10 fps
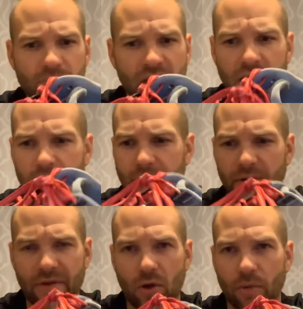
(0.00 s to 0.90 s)
I
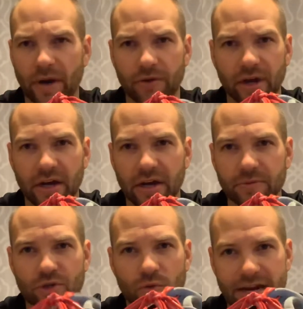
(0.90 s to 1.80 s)
ran that whole marathon and it
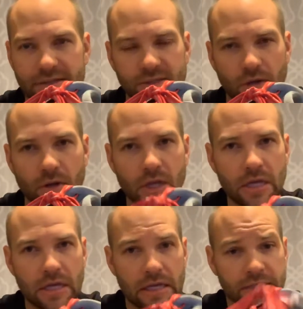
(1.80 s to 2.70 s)
was great. So
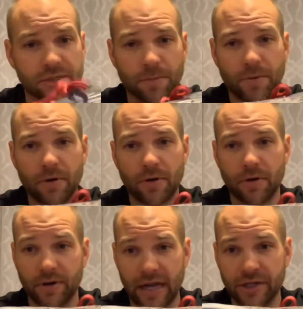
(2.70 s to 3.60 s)

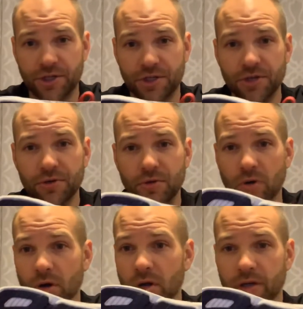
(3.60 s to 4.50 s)
super nice
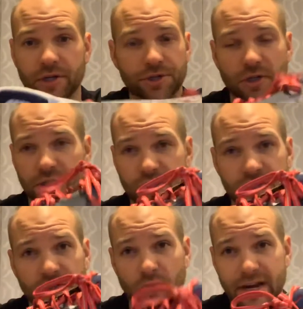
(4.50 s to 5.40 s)
shoe. Construction
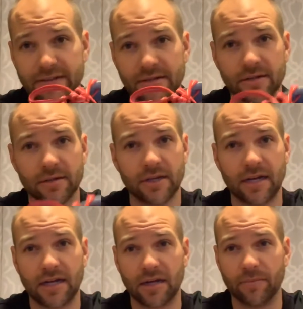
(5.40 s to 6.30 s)
is great.
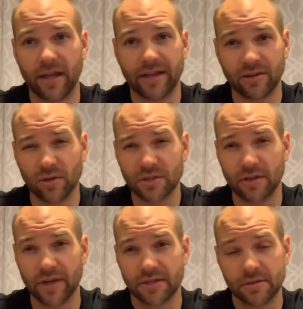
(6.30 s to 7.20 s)
I like the looks
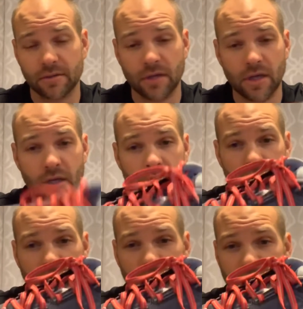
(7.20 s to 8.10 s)
of it.
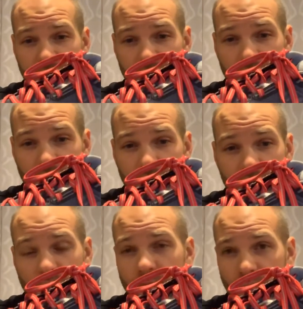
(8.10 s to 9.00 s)
I like the
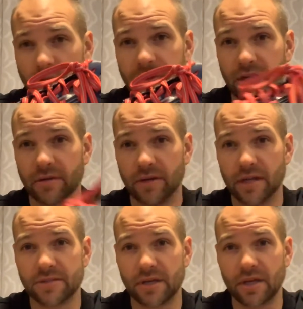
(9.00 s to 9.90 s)
comfort of it.
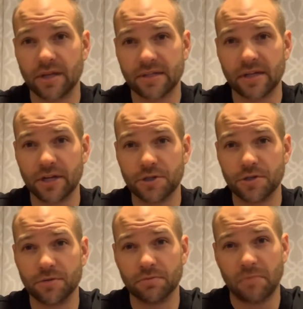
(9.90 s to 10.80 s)
It's a nice
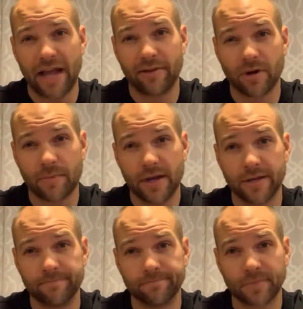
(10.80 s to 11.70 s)
shoe. Highly recommend
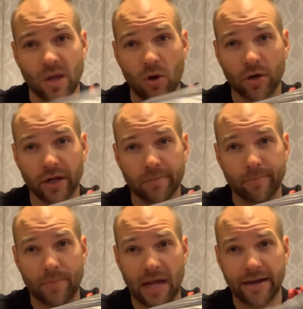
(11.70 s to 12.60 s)
it. Hoka
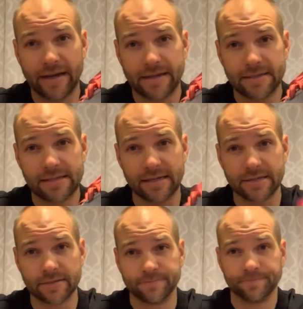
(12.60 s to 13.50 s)
Bondi 6.